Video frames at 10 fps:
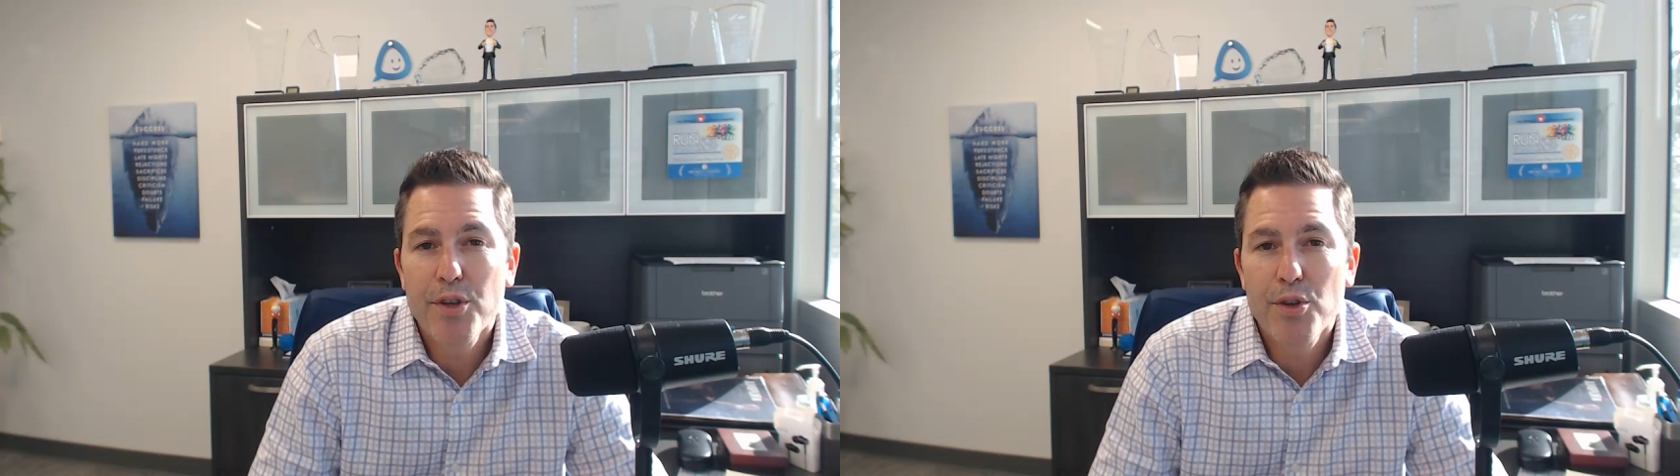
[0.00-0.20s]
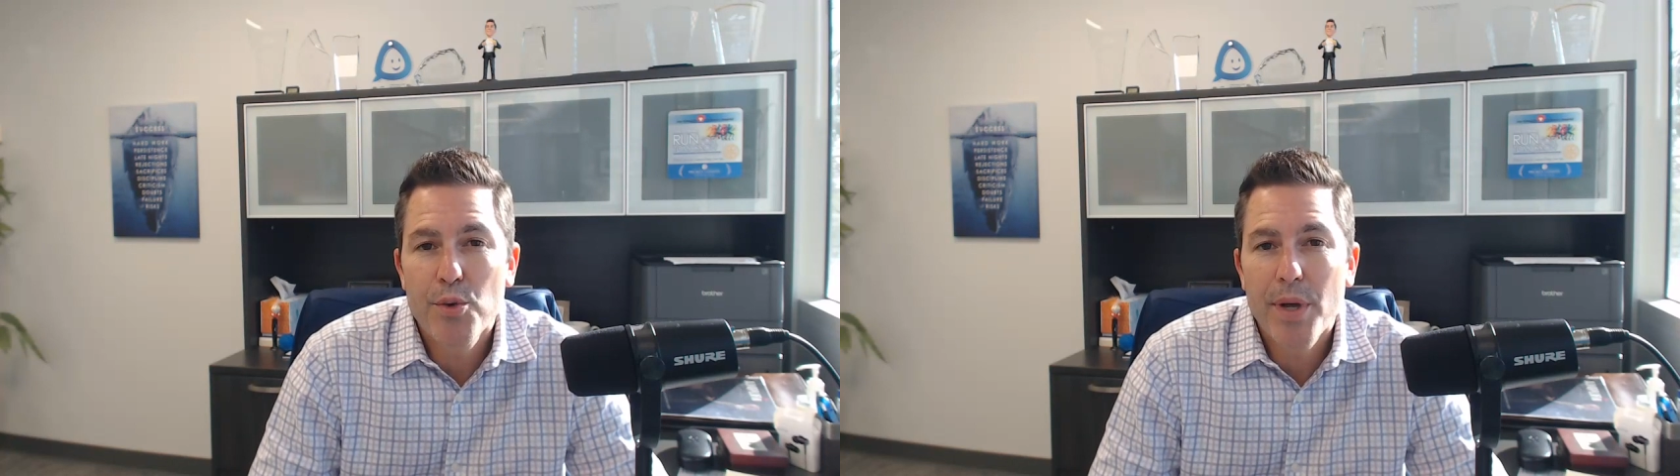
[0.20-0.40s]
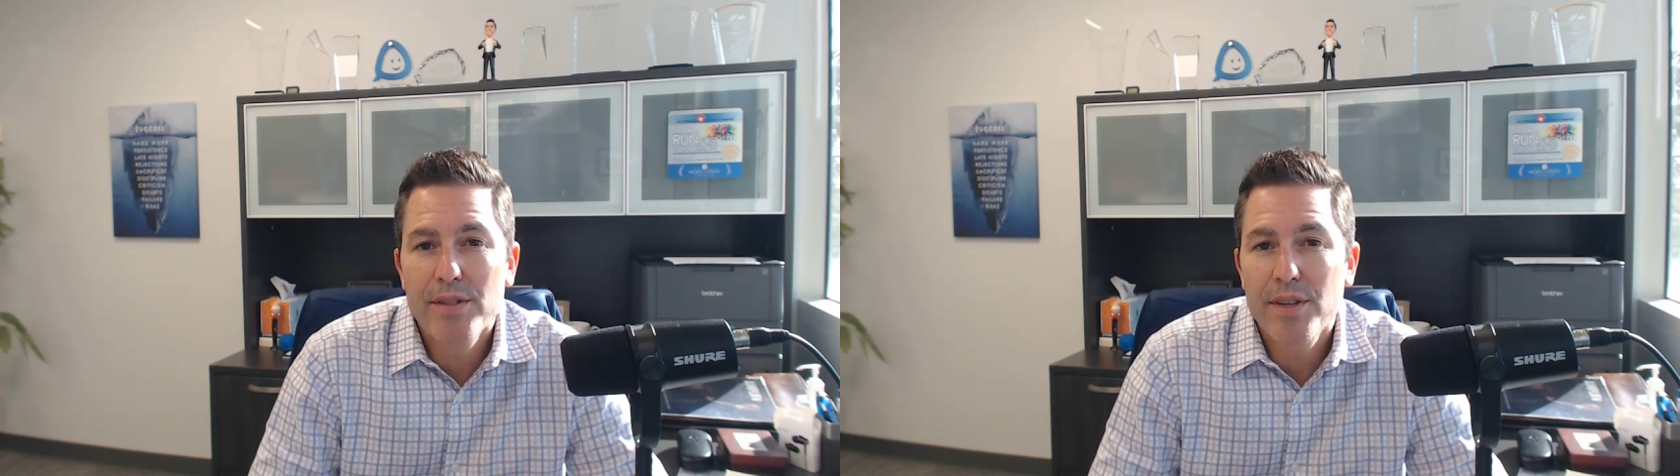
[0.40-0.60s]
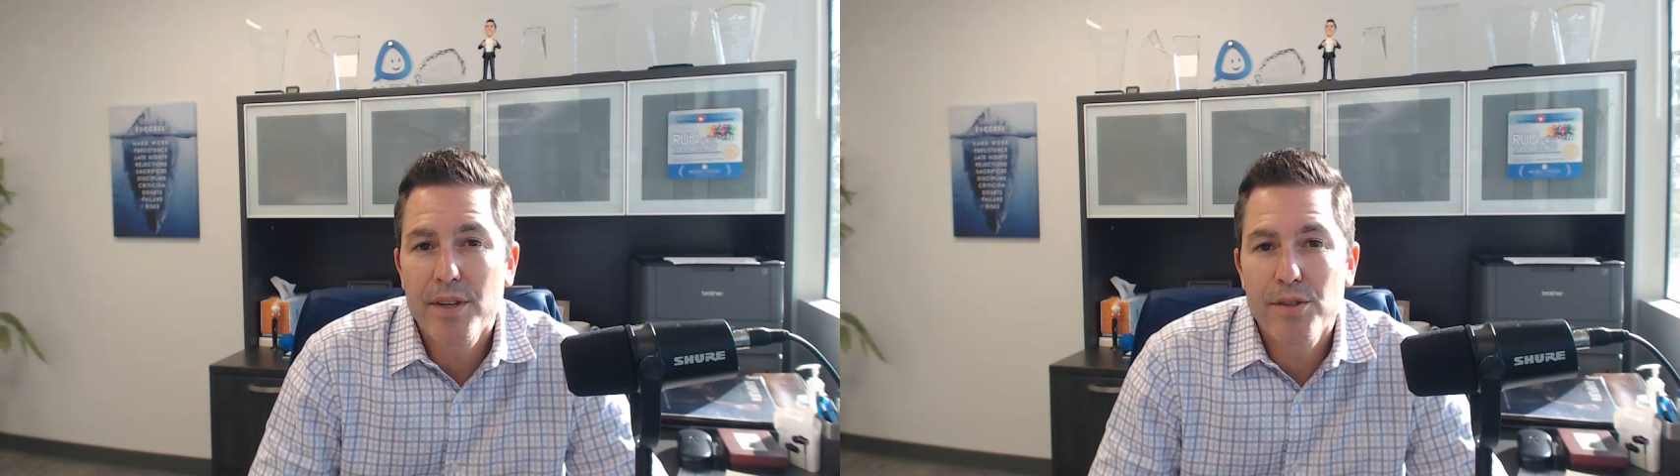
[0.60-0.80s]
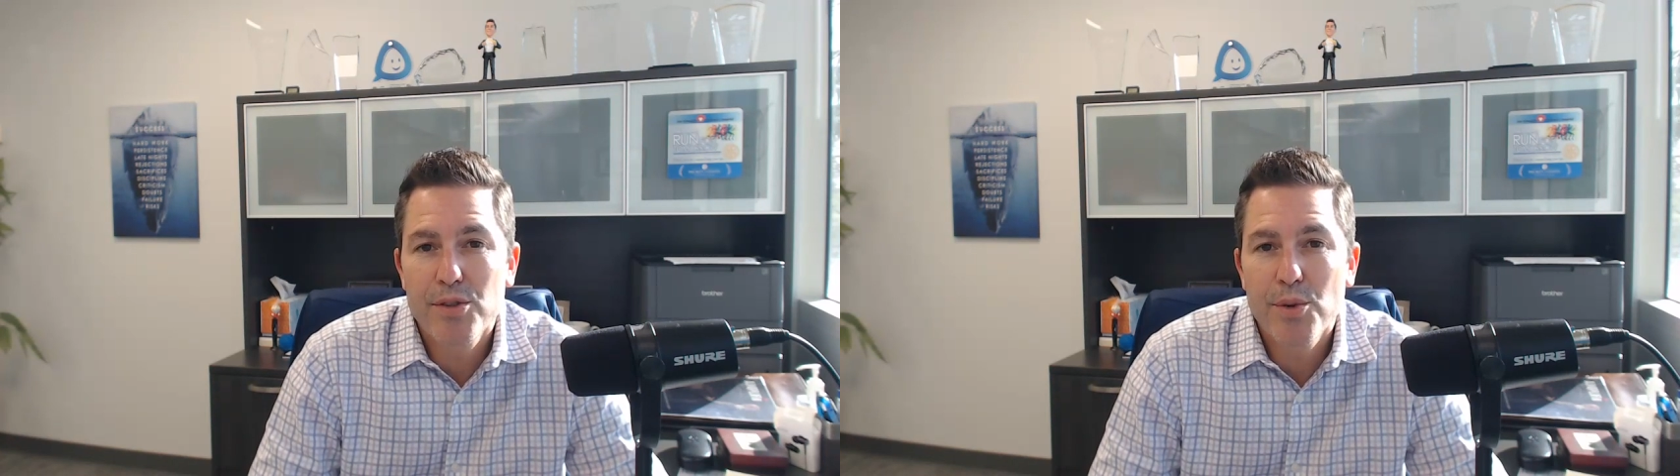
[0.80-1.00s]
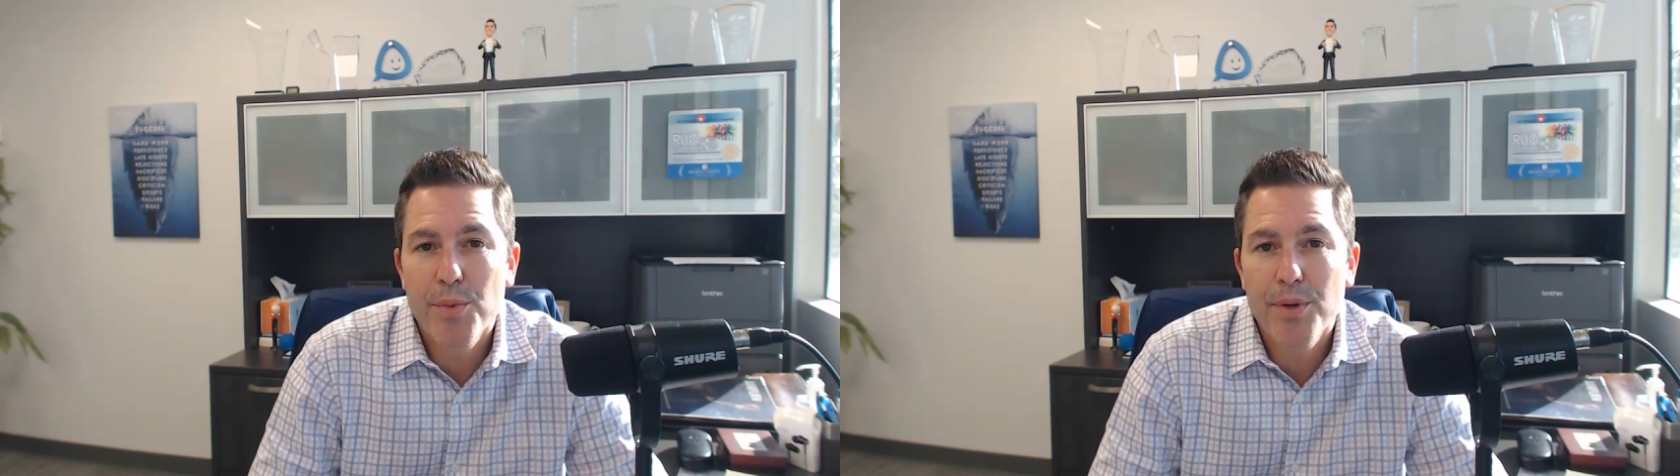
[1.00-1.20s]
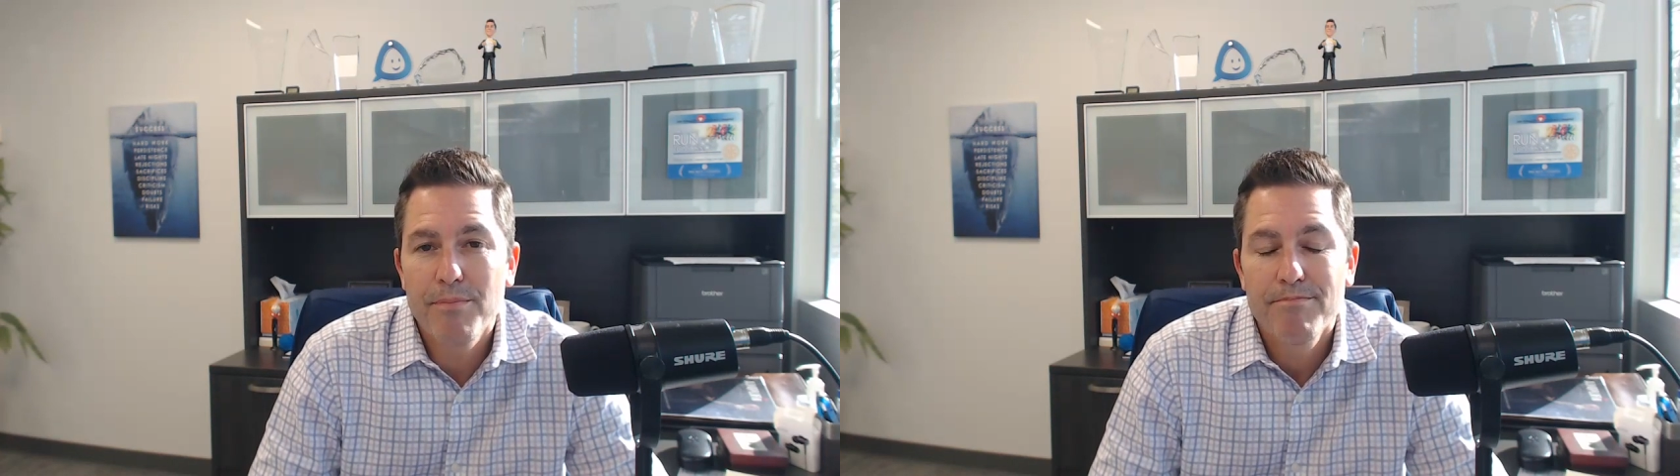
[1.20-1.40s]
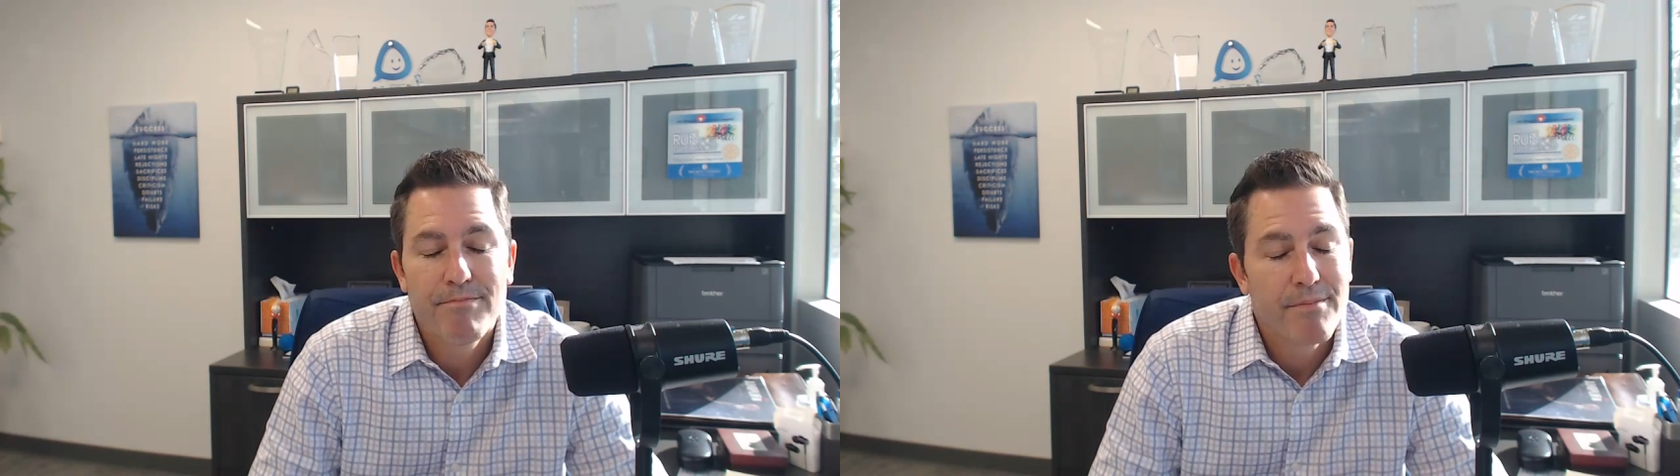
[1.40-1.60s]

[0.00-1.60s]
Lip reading: you as the consumer?